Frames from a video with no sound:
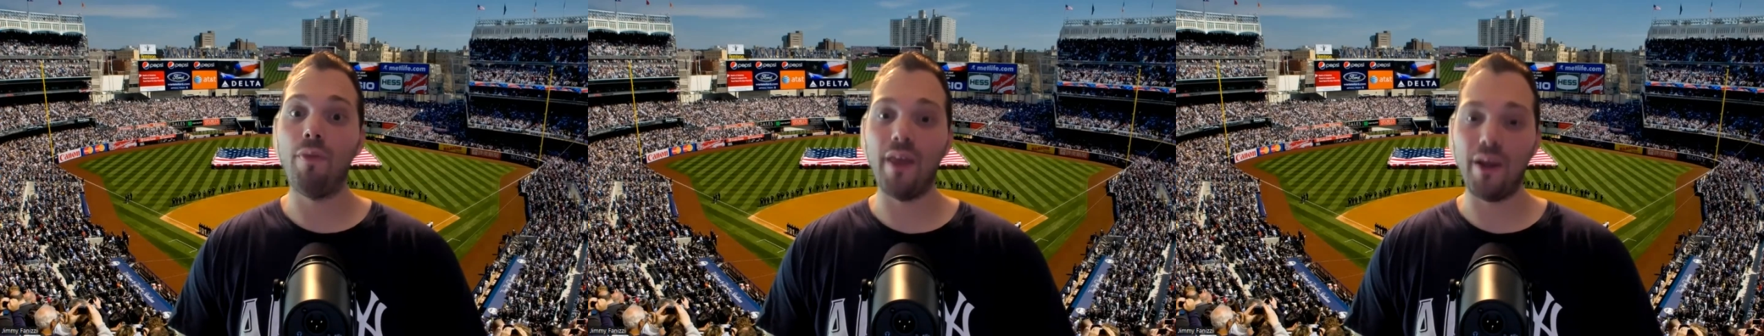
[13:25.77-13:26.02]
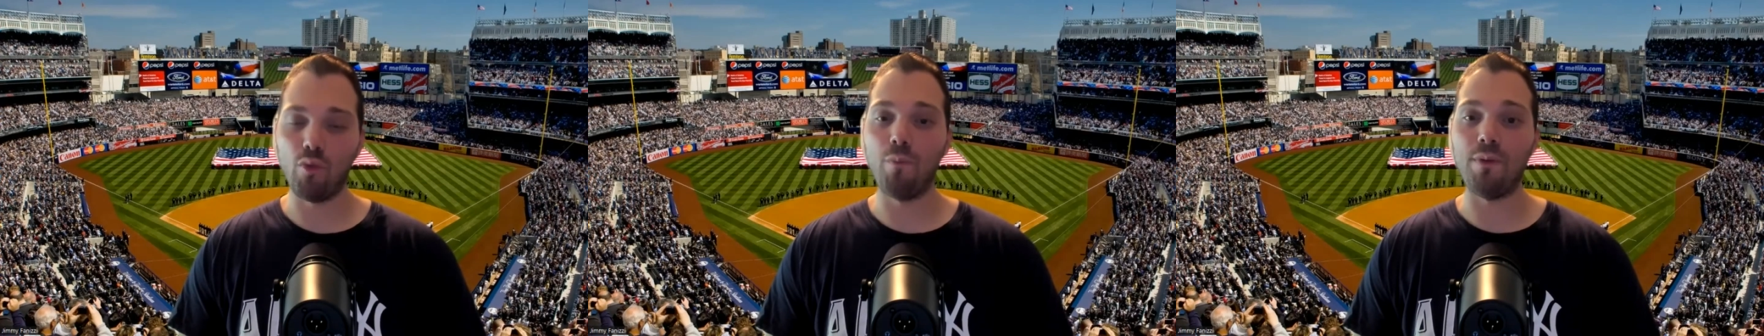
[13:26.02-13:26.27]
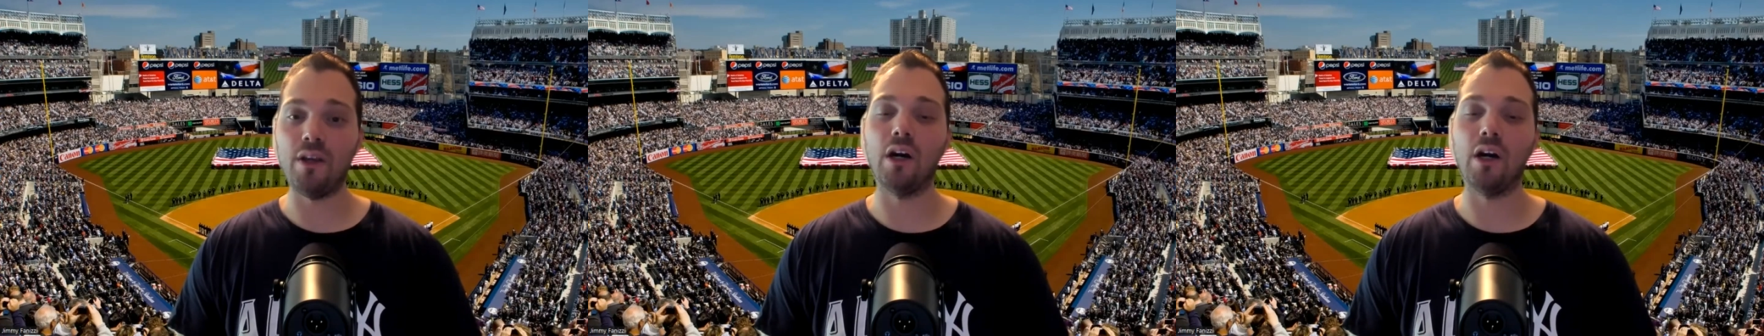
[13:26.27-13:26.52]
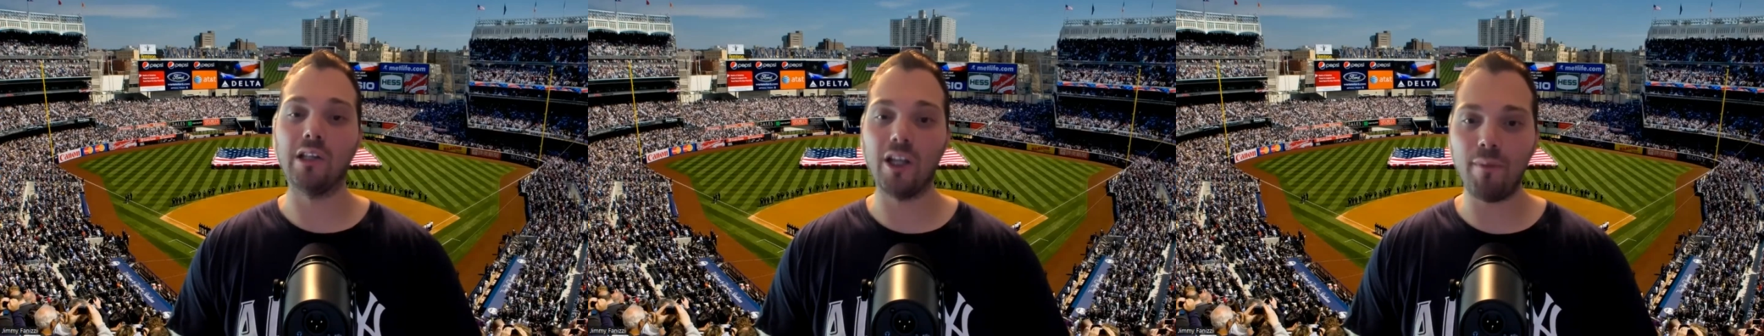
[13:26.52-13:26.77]
They will be
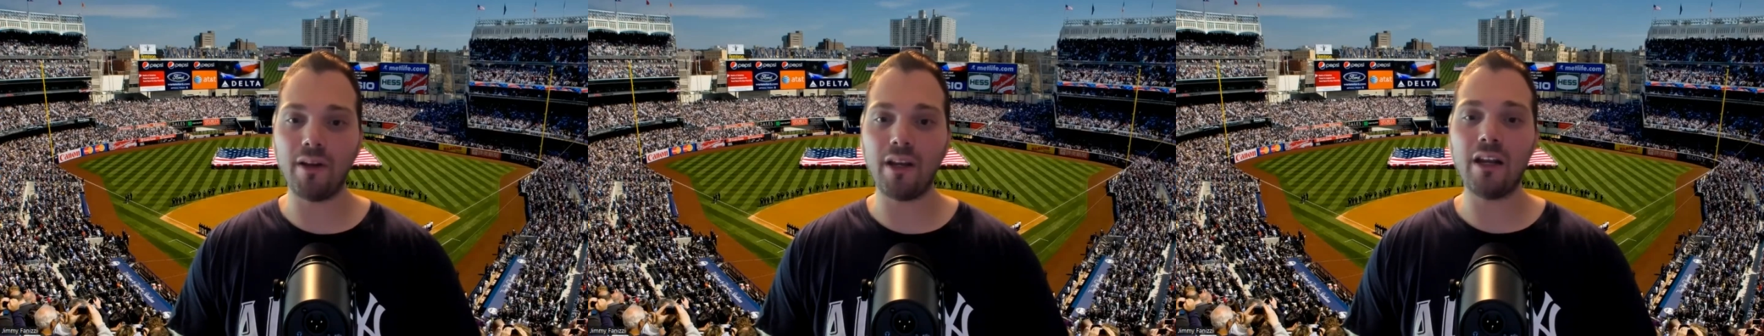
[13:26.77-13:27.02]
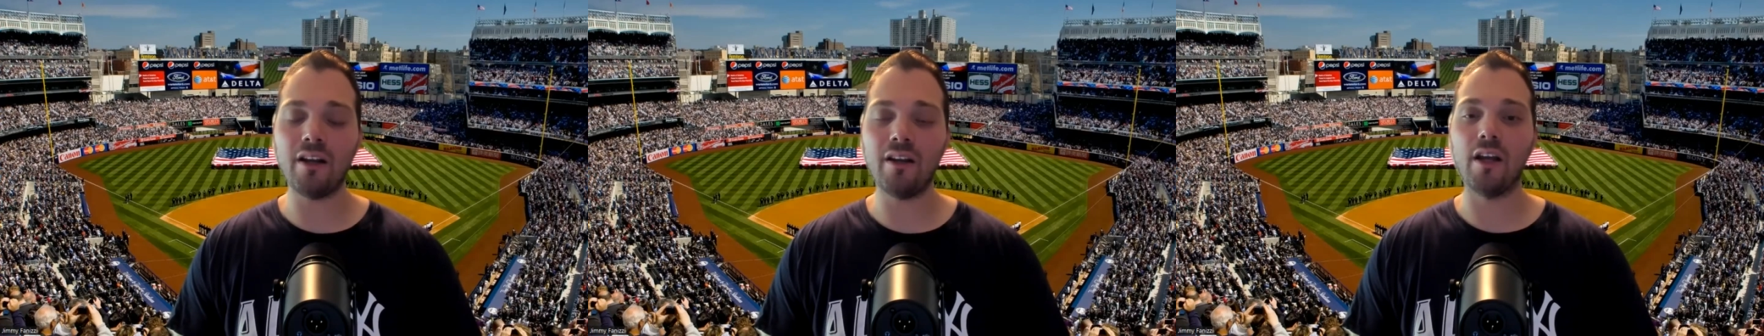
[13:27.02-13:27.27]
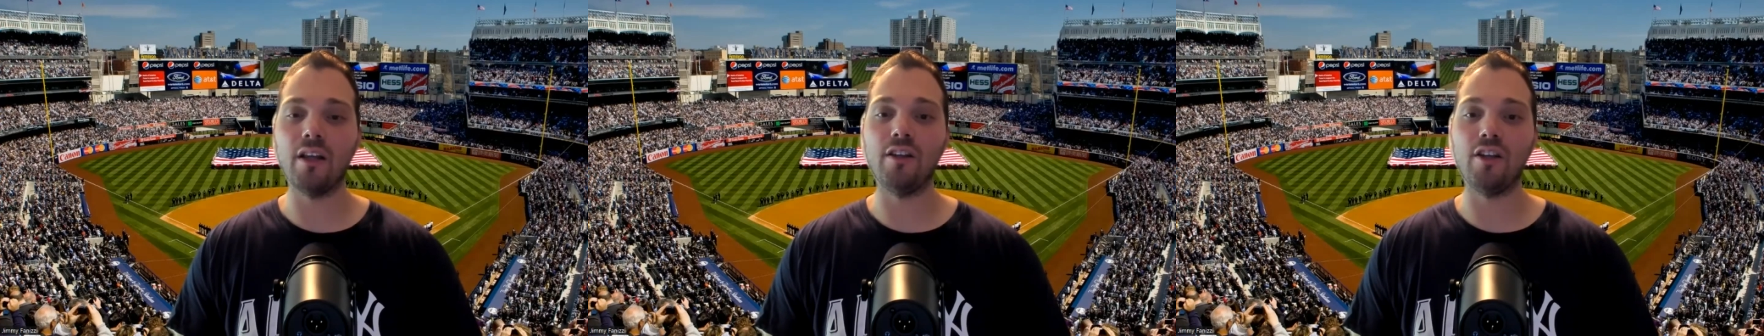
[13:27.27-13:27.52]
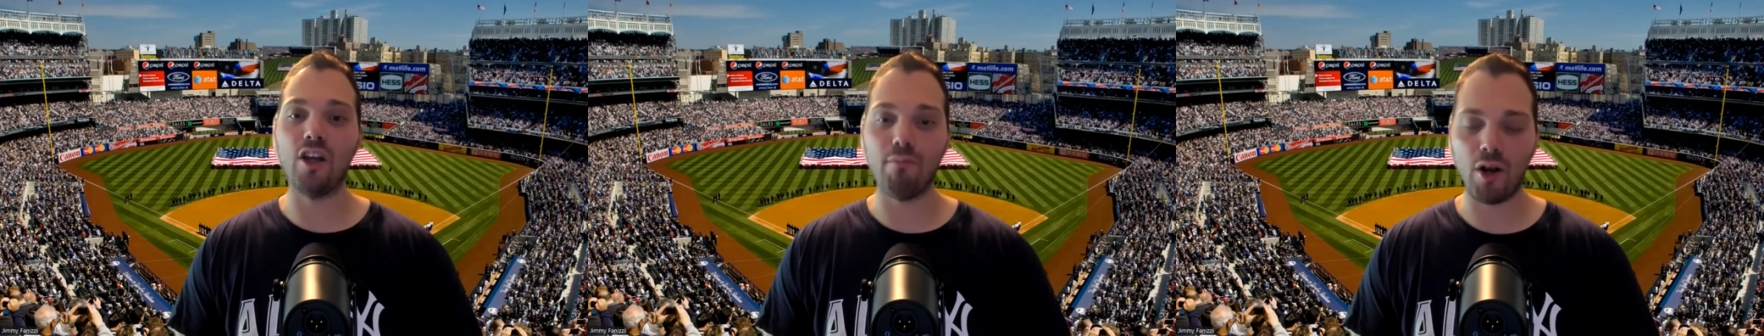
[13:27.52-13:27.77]
eliminated in
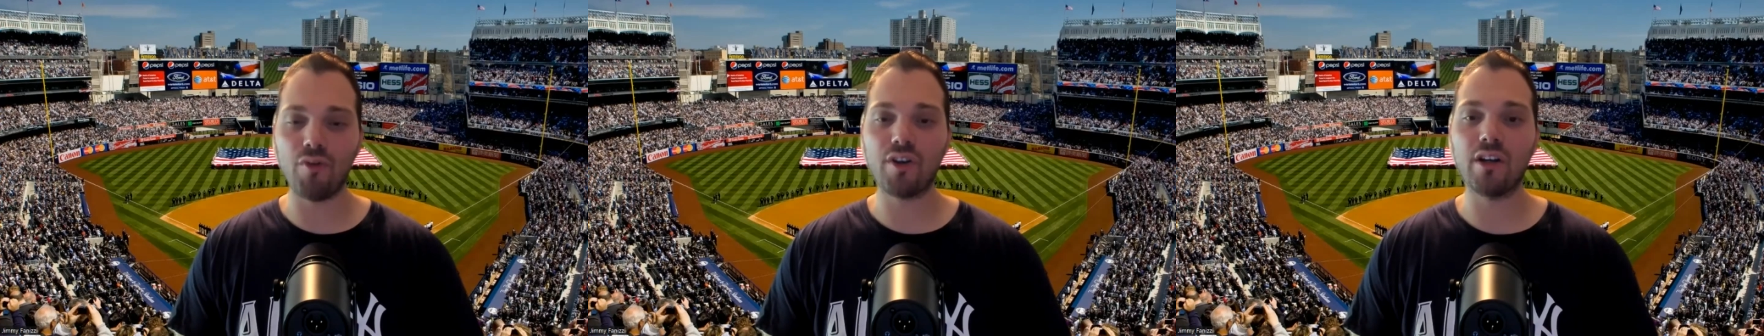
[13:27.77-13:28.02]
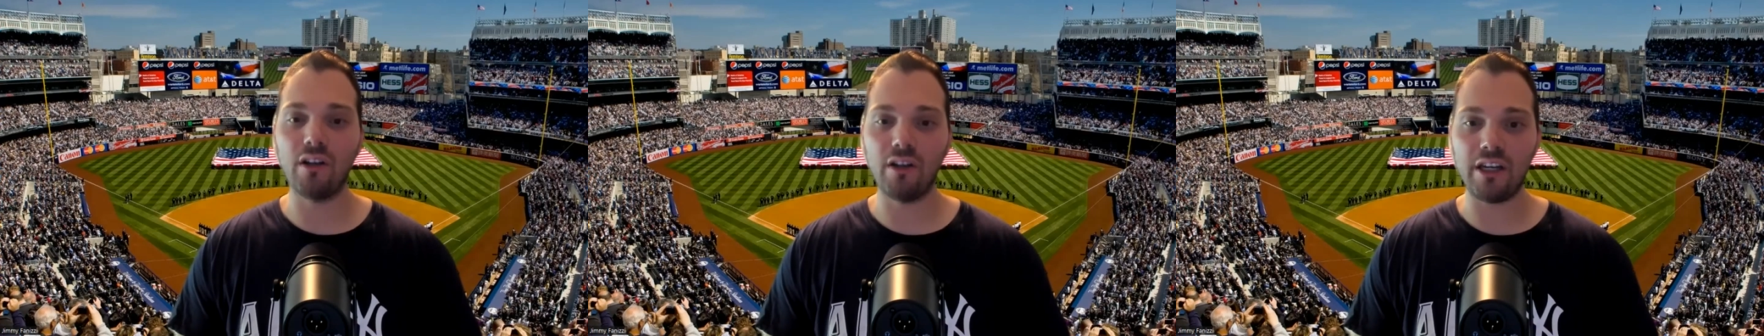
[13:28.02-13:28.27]
the American